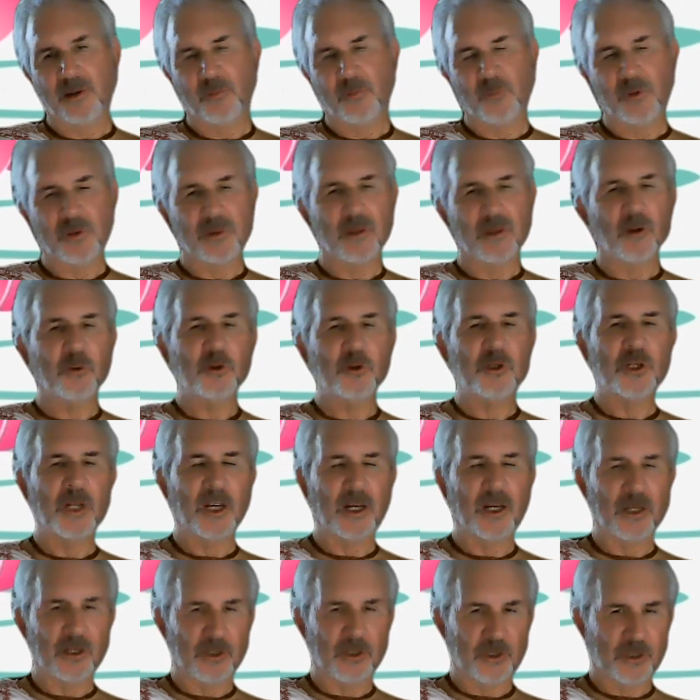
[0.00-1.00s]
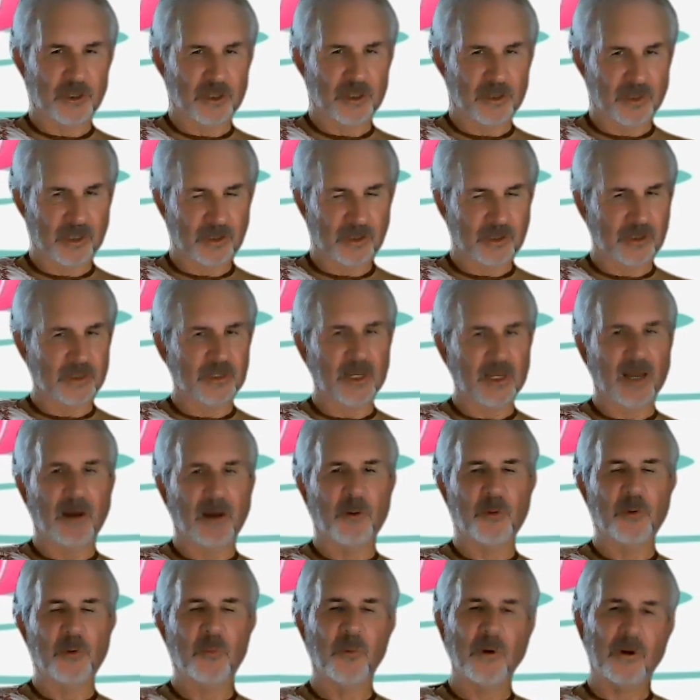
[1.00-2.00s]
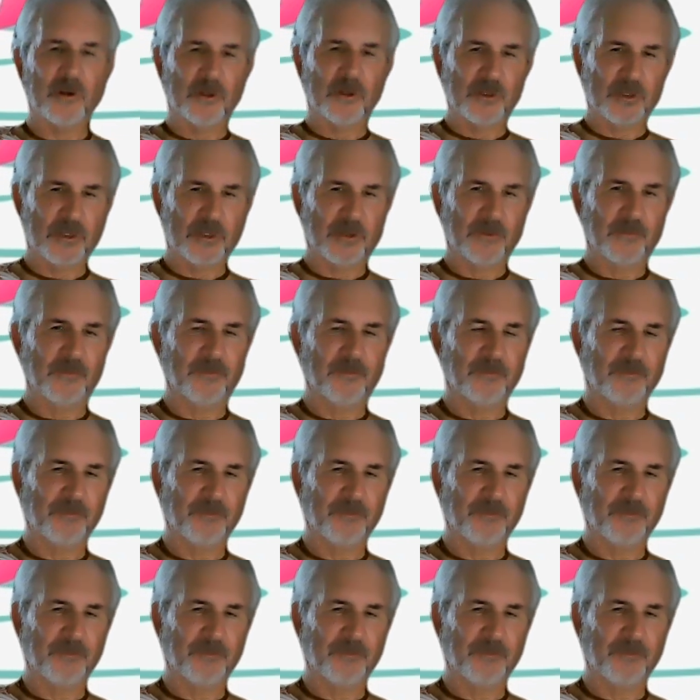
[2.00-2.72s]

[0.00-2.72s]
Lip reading: with no change. This is how it works.